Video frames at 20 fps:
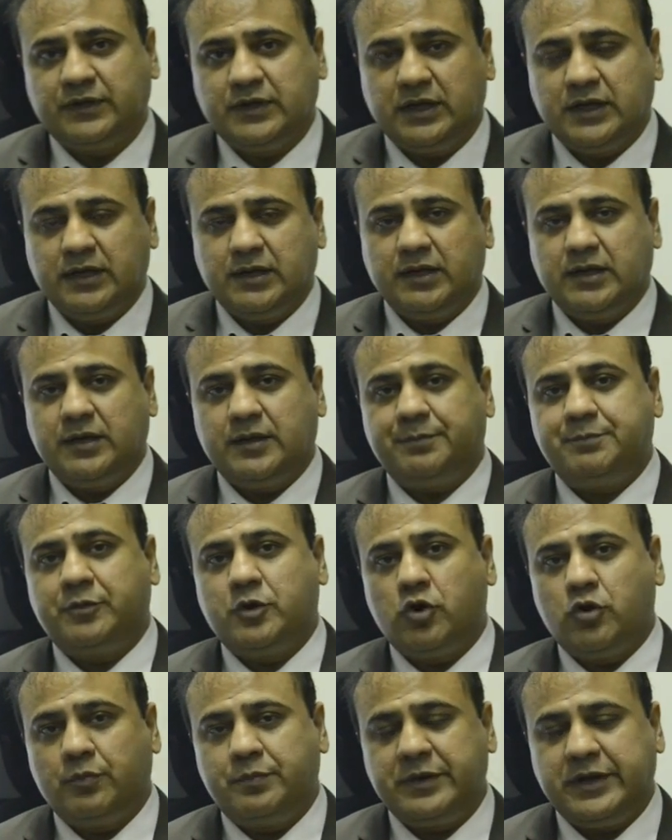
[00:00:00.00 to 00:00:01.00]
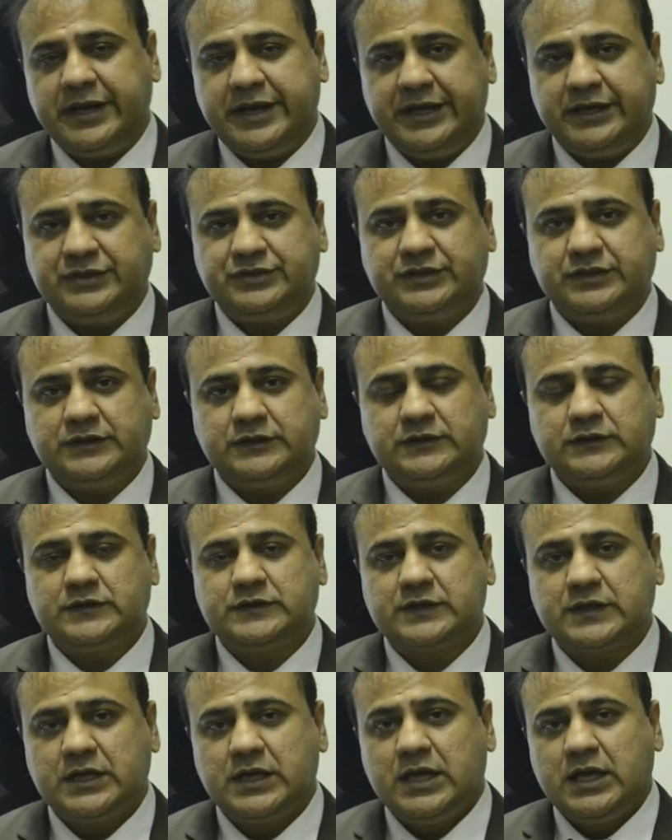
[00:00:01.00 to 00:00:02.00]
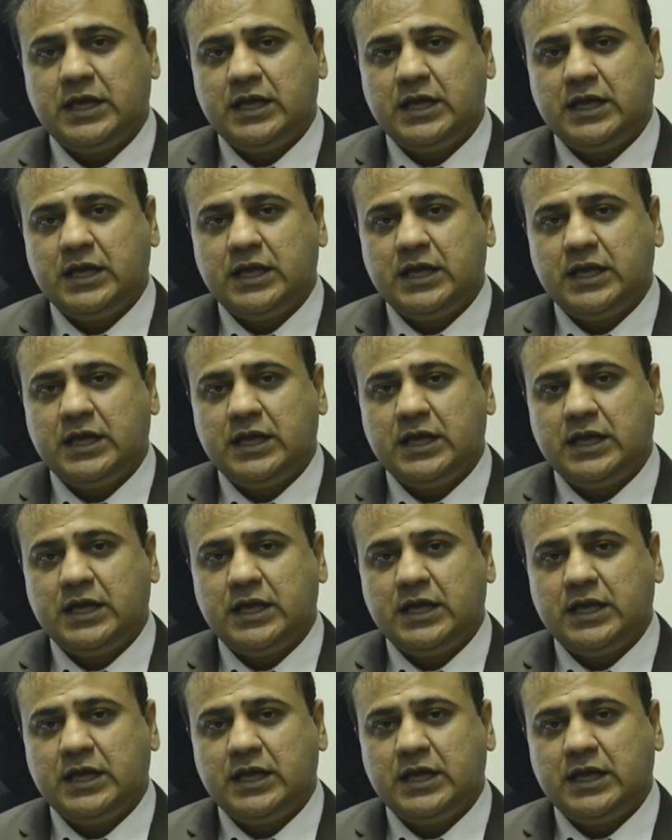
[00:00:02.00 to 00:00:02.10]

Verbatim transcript: operations,